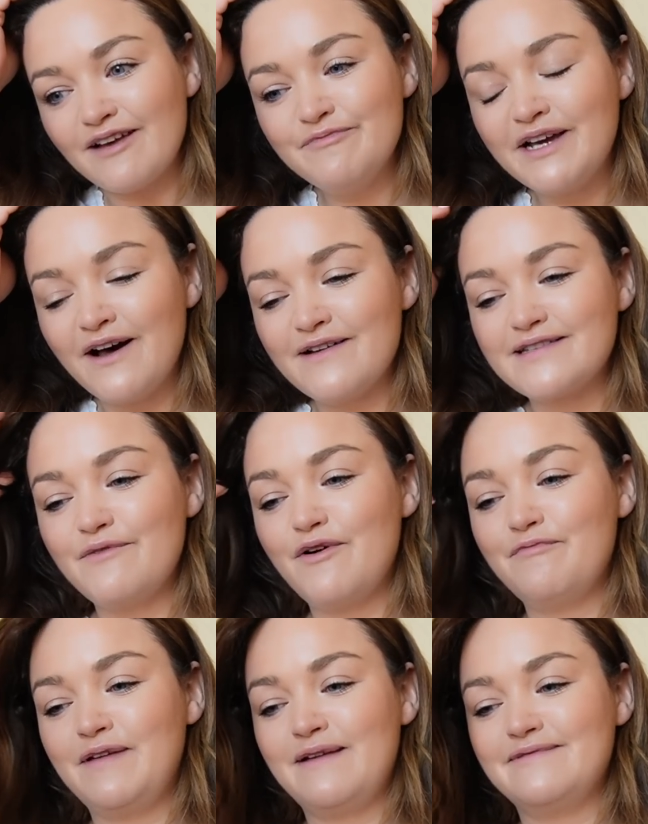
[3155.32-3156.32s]
because I
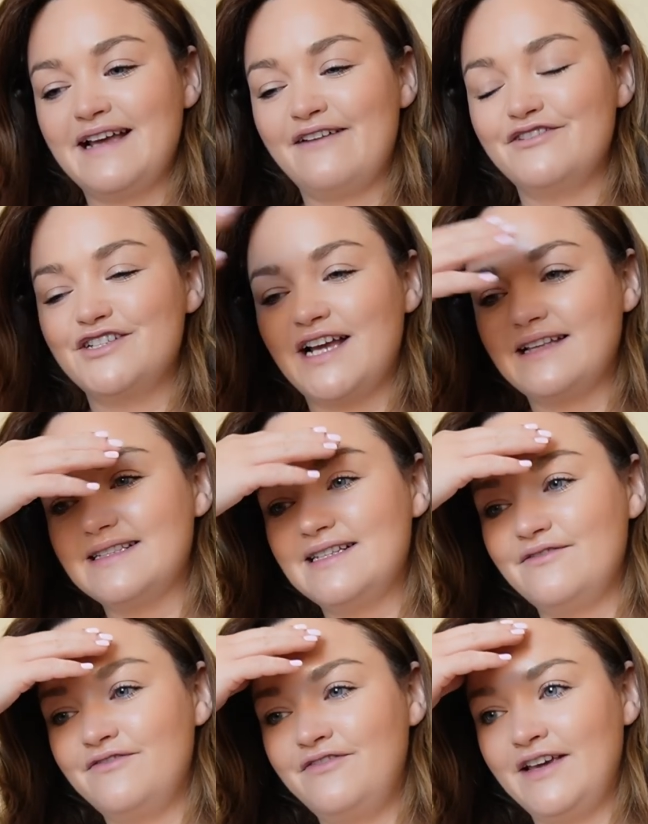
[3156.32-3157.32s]
won't be able to have a chance
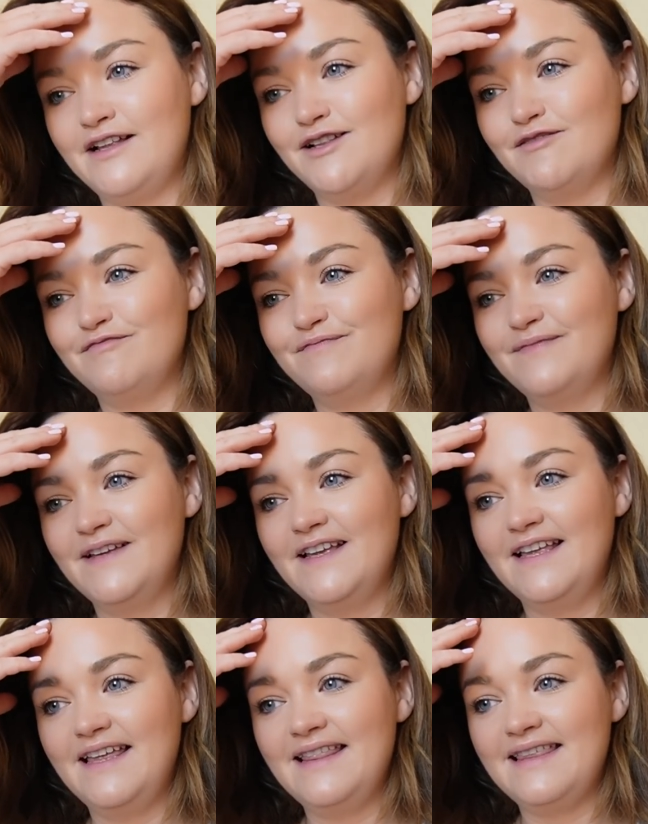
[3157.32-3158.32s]
to film
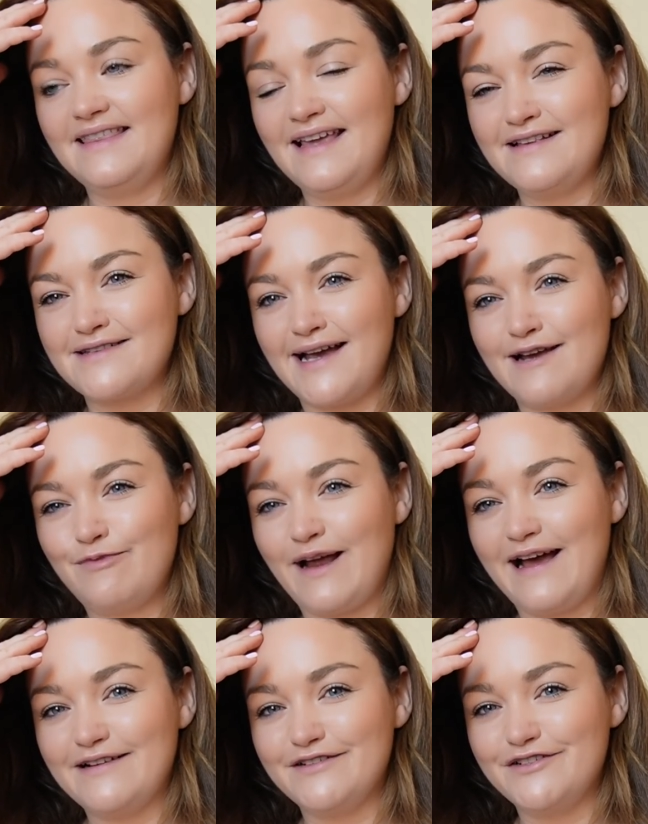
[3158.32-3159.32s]
the things I had
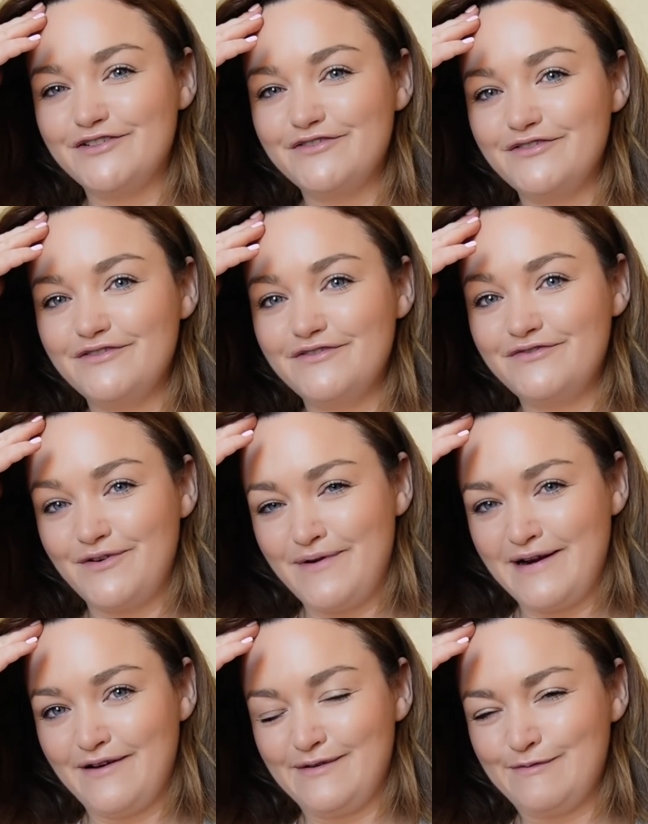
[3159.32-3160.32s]
planned for
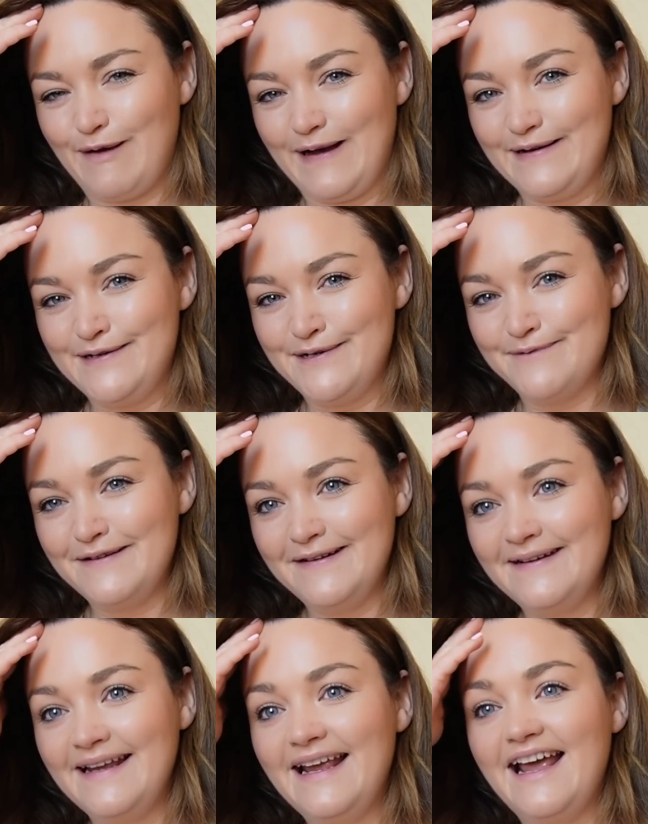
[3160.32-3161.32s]
when I was back in
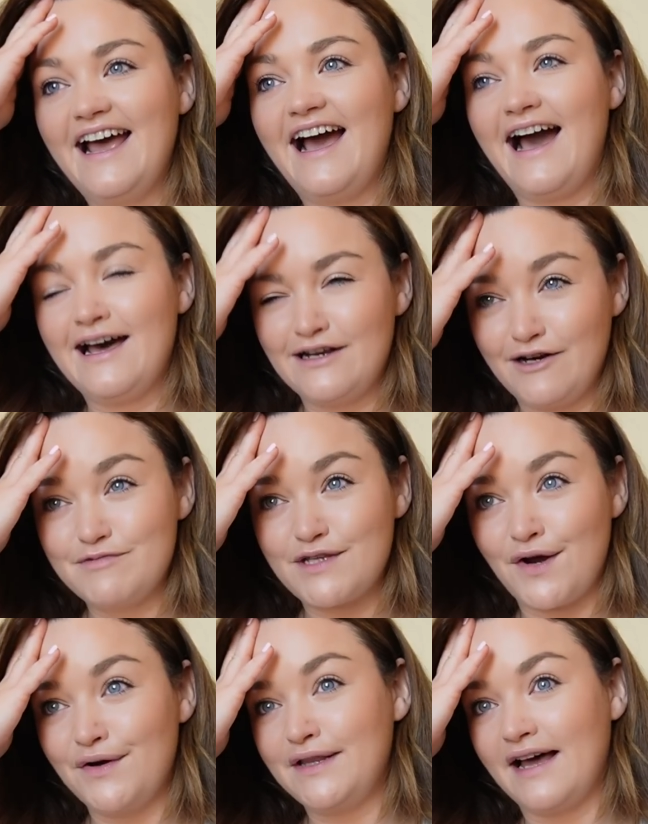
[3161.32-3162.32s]
Dublin. And I'm
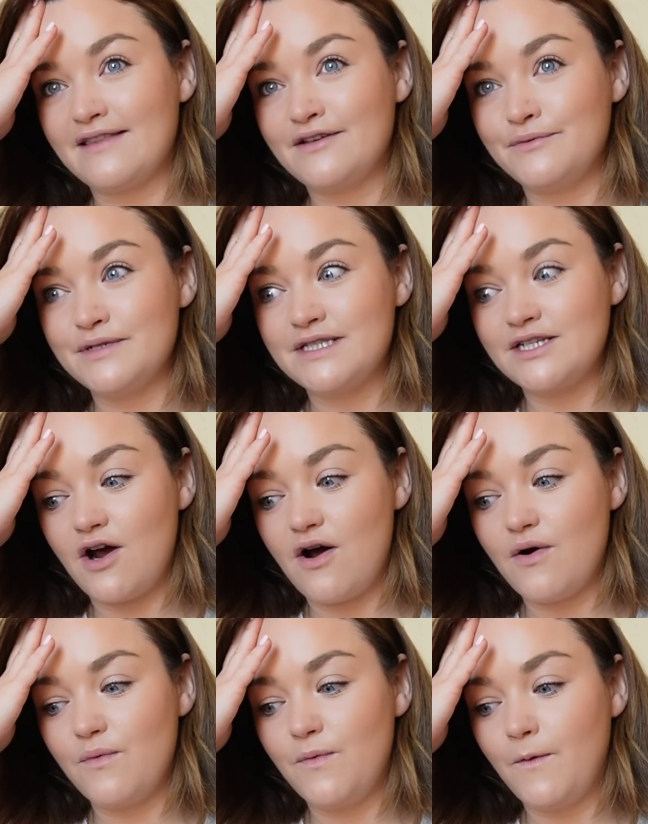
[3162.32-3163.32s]
sorry that there was
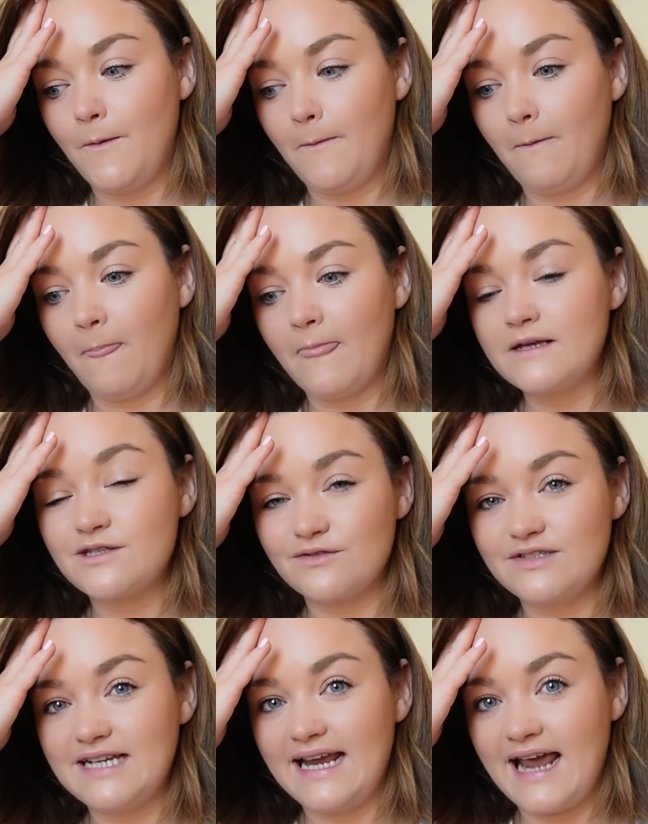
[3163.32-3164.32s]
no
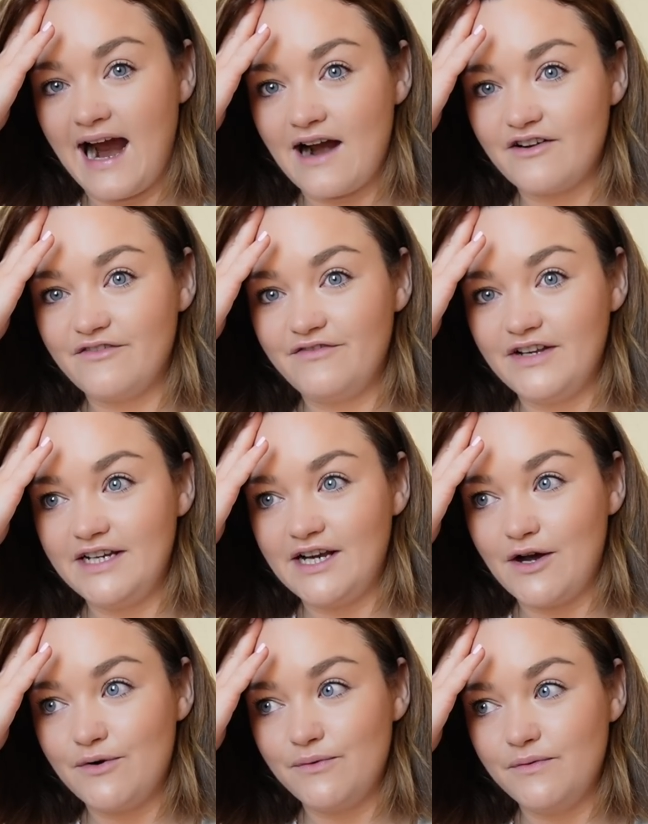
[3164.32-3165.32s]
Sunday garden
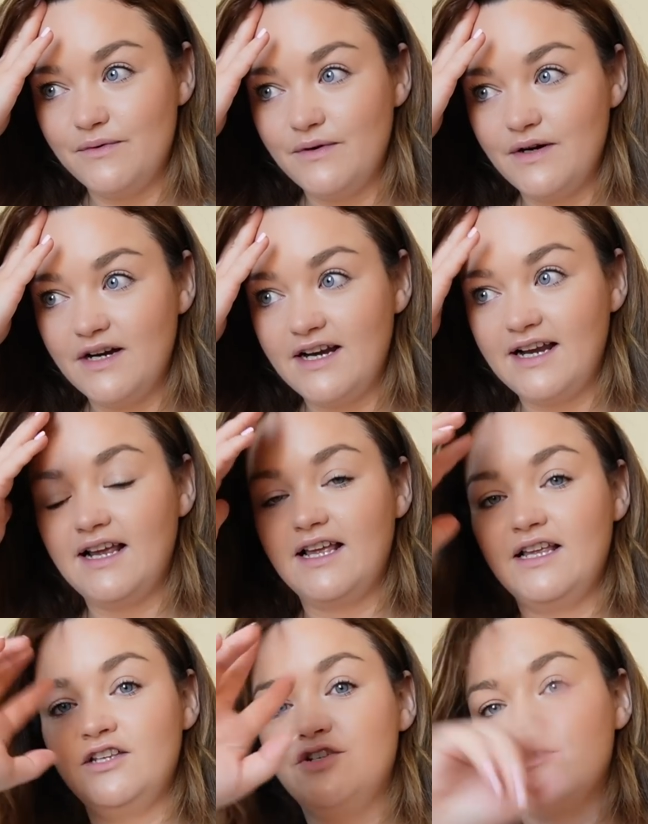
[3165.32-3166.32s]
video
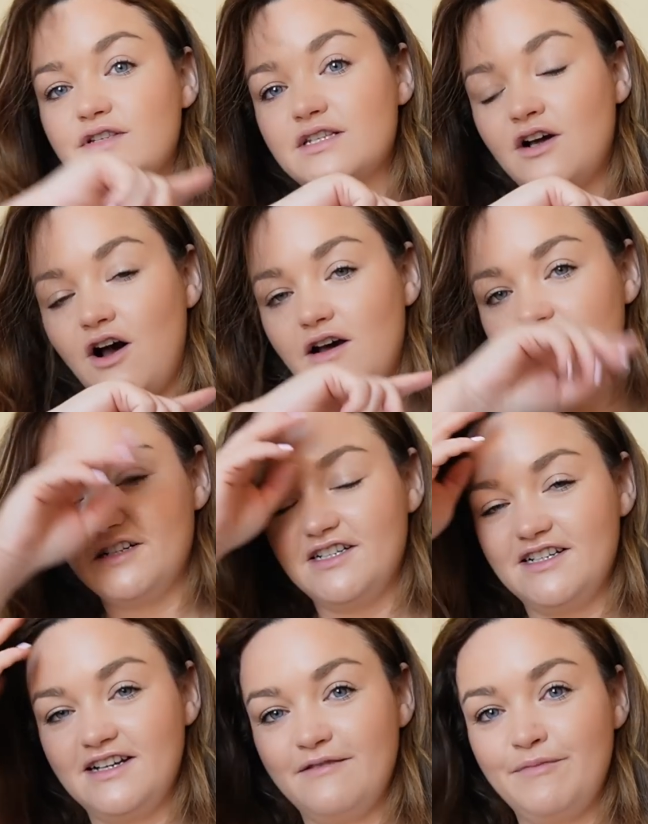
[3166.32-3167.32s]
just gone
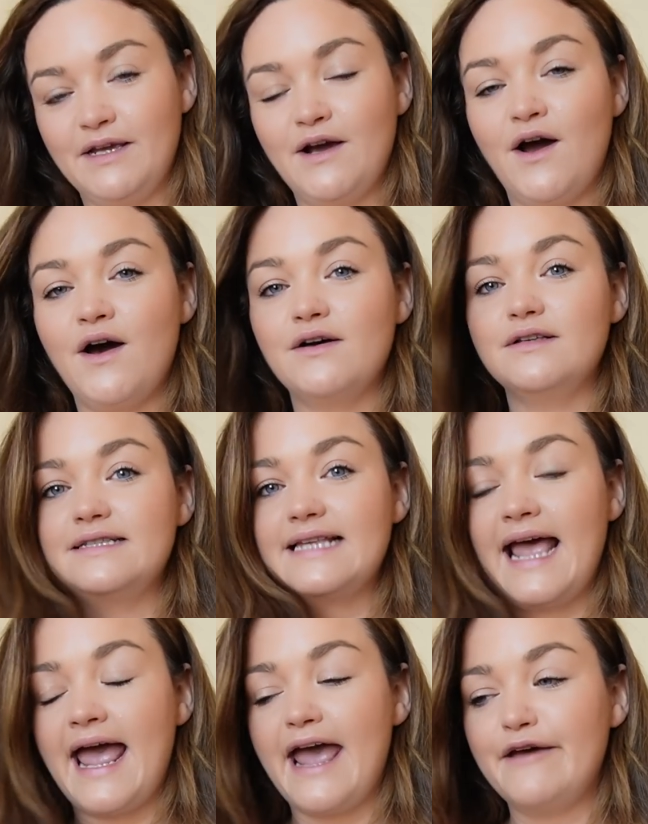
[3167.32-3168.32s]
because
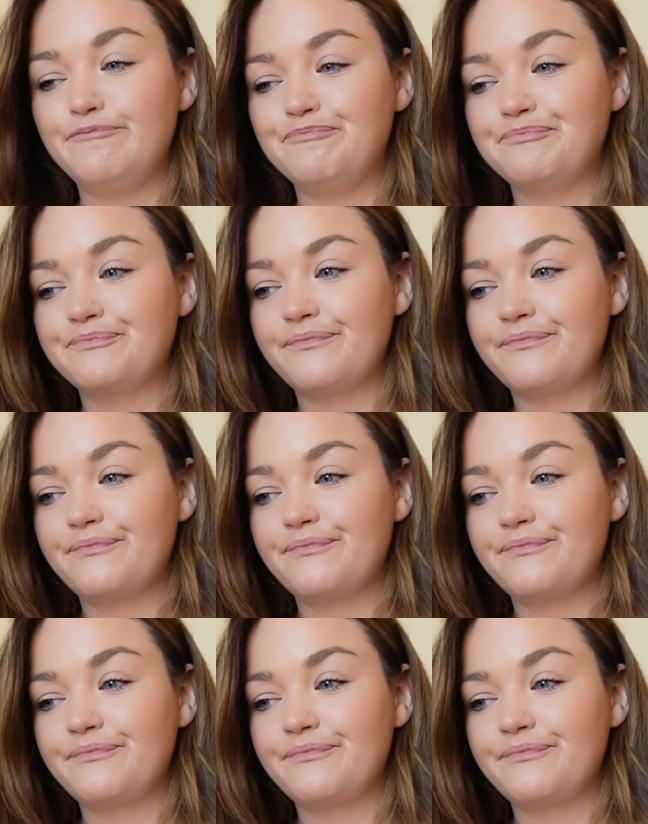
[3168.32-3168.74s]
um,